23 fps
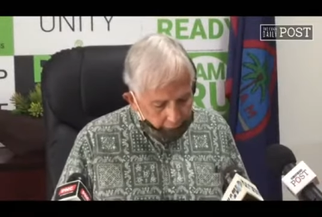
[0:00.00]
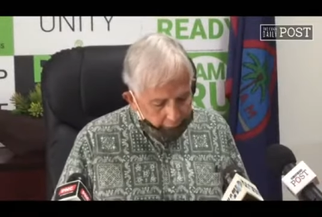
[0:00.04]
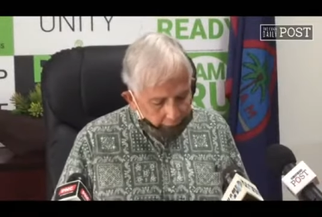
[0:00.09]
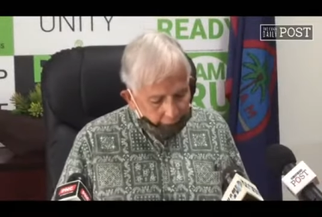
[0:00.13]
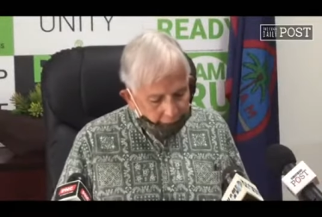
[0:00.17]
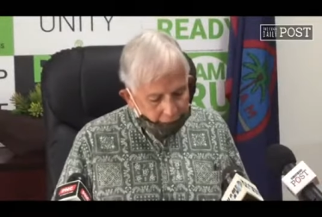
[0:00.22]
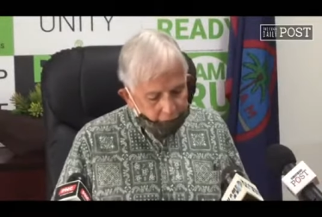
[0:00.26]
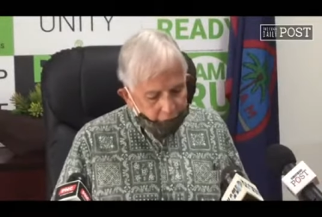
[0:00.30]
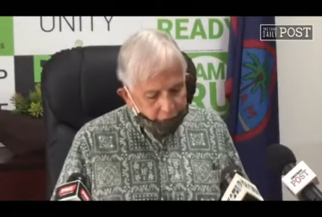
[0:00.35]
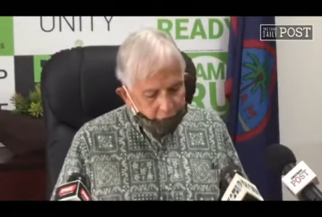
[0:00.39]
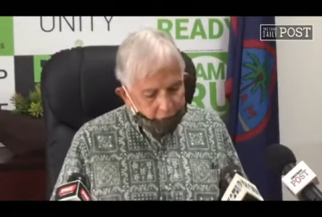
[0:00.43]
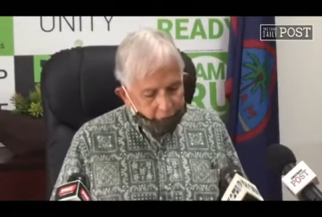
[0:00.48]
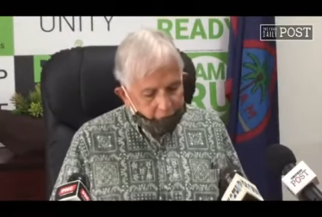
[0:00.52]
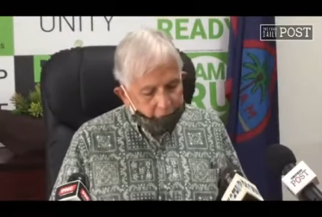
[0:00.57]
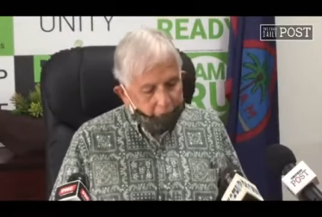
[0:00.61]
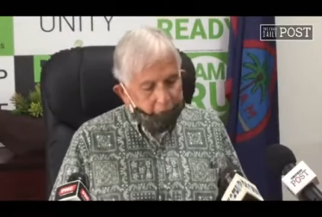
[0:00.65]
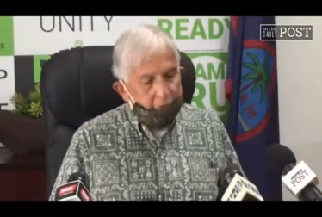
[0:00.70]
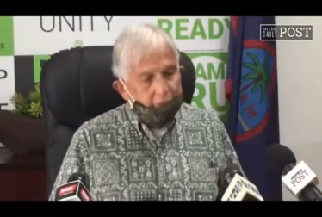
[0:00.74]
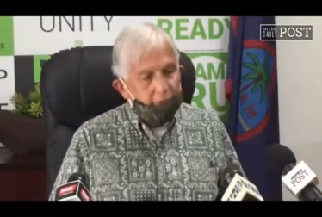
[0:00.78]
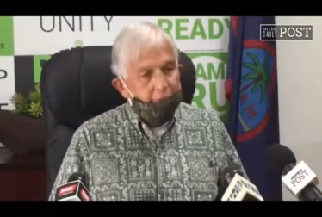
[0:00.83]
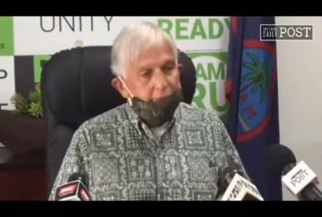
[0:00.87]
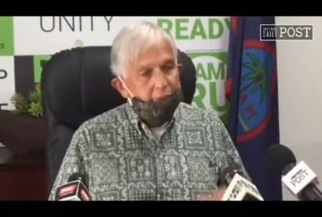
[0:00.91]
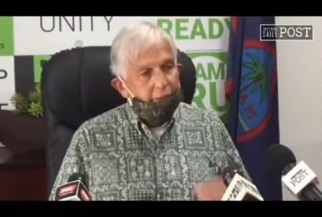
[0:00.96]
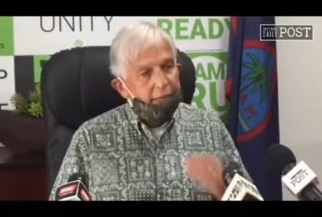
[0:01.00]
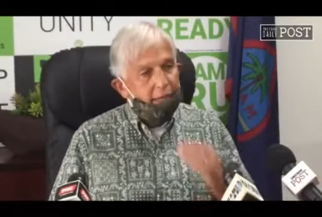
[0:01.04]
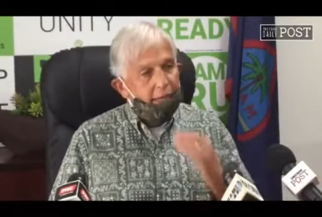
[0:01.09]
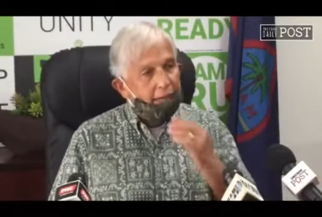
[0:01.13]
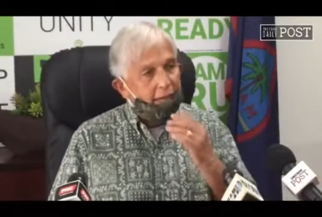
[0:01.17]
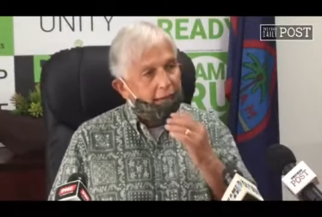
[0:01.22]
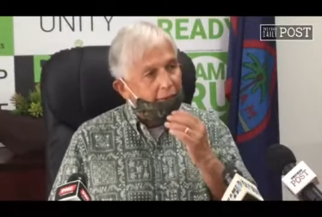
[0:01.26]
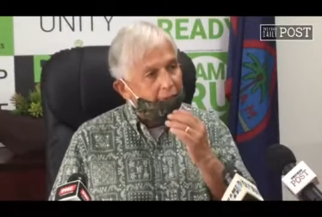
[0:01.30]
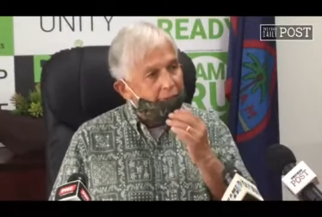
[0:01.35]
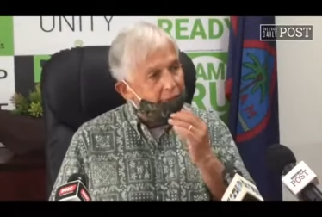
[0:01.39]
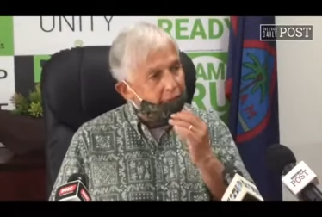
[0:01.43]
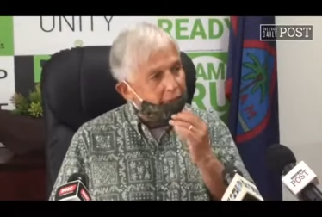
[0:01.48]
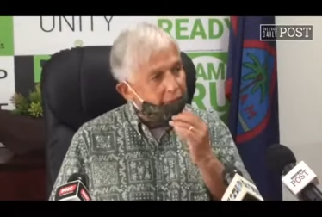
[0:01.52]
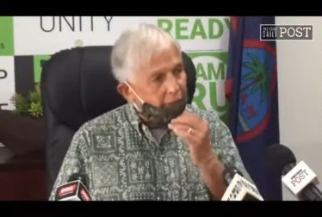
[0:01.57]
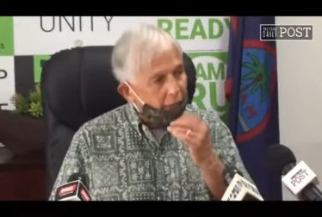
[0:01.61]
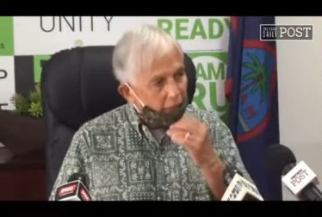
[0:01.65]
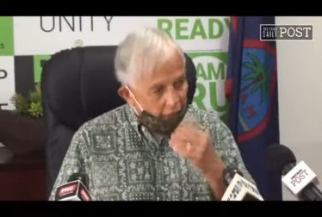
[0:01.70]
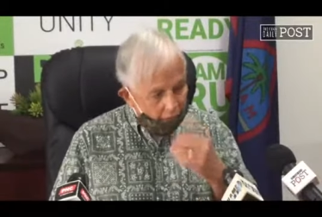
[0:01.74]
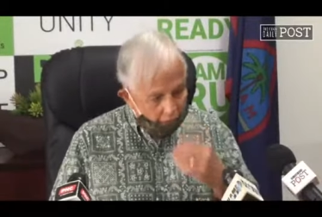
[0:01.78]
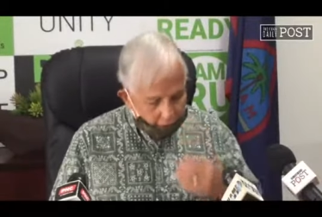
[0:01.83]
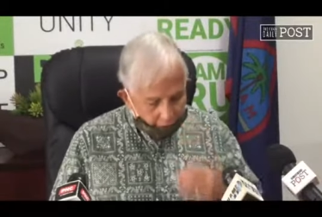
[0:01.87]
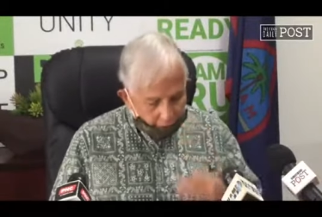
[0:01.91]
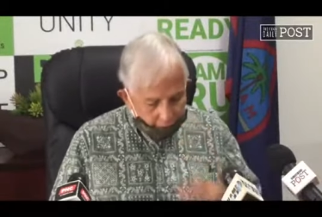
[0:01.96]
After a year and a half in
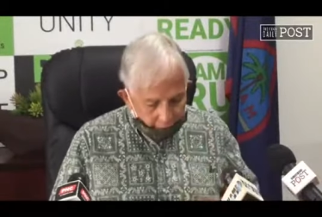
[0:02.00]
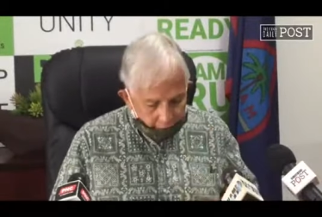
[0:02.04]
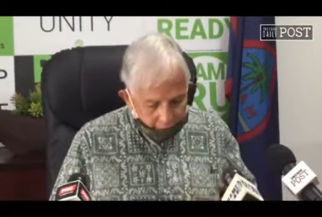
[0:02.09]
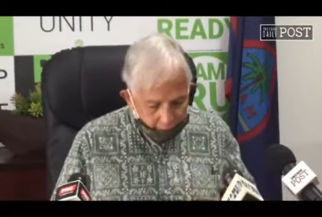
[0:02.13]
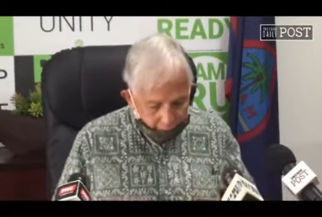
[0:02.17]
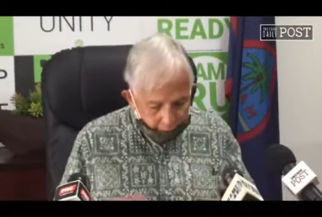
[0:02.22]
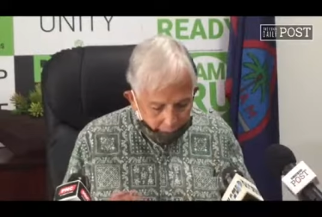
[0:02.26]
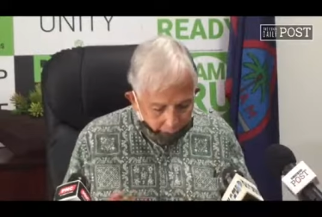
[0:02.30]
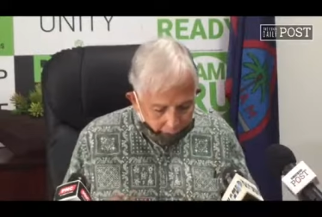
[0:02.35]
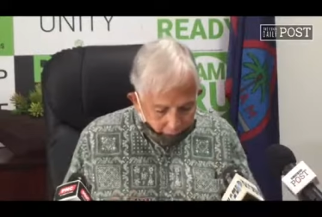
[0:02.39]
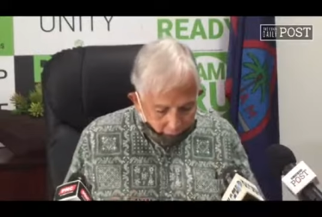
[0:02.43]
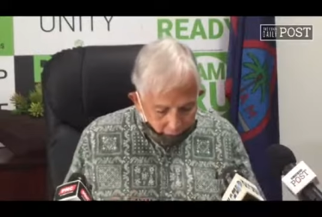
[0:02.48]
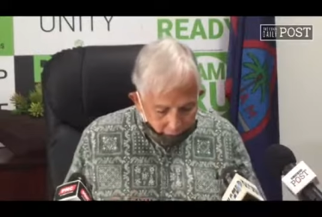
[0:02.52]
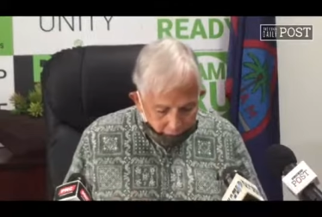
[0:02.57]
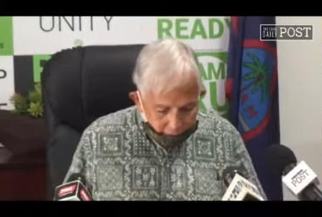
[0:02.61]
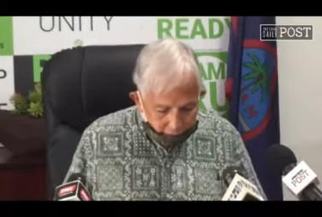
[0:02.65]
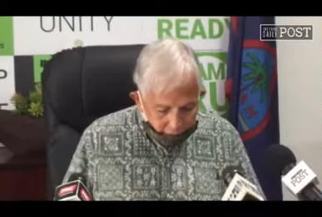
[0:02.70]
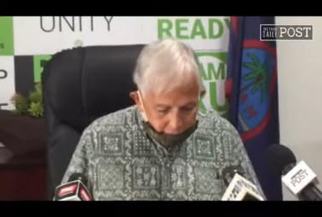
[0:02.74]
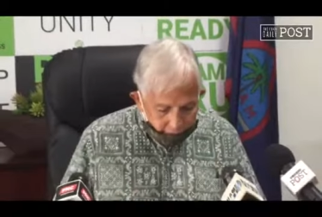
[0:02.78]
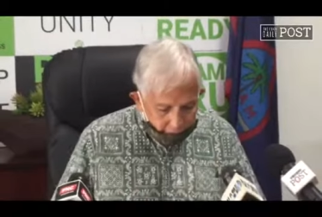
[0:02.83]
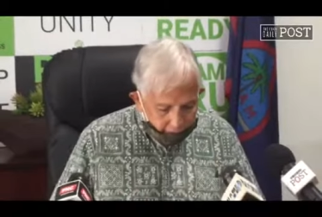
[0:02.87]
Congress, Michael St.